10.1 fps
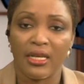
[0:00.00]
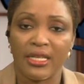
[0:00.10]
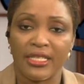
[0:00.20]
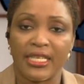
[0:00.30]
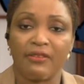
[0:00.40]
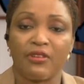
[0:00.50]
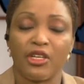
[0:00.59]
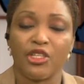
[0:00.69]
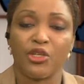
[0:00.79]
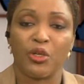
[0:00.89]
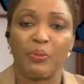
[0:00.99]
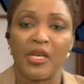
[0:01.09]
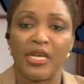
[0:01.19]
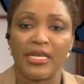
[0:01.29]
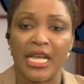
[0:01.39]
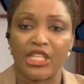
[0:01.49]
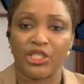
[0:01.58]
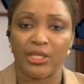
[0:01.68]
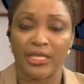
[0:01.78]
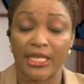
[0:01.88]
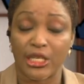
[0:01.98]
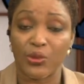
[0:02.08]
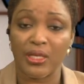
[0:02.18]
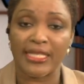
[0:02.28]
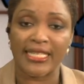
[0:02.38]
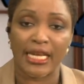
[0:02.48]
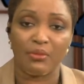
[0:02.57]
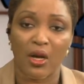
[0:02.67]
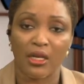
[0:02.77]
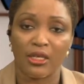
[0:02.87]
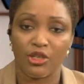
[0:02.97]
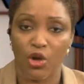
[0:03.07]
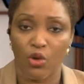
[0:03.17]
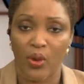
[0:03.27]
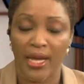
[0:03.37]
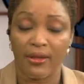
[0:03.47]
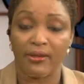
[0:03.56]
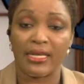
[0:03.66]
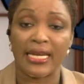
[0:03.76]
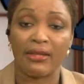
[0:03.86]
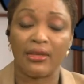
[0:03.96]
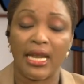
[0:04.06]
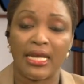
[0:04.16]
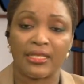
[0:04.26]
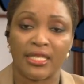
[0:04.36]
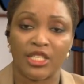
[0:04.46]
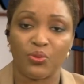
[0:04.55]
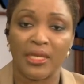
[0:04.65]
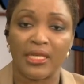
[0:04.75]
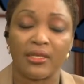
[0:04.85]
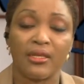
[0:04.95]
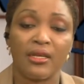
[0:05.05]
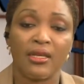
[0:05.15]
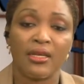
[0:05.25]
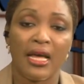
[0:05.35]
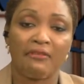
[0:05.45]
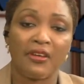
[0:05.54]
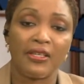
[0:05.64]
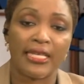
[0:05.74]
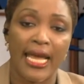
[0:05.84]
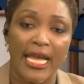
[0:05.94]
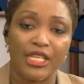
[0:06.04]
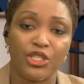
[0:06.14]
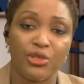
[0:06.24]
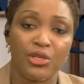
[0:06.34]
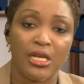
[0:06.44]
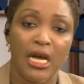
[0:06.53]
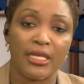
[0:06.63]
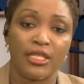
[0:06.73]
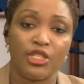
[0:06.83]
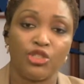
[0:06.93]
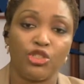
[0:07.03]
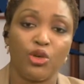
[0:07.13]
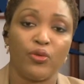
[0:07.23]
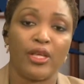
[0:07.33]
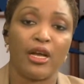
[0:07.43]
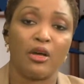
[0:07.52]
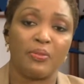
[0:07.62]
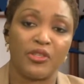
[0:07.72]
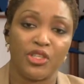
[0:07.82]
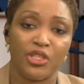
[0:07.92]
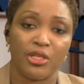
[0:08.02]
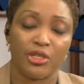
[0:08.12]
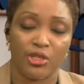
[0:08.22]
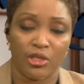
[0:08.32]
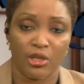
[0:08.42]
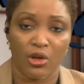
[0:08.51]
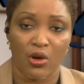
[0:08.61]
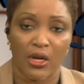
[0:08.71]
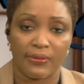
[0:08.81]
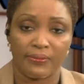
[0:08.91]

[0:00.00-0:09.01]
Several European nations, including Denmark, Norway, the Netherlands, and Sweden, have cut aid to Uganda to show their opposition to the law.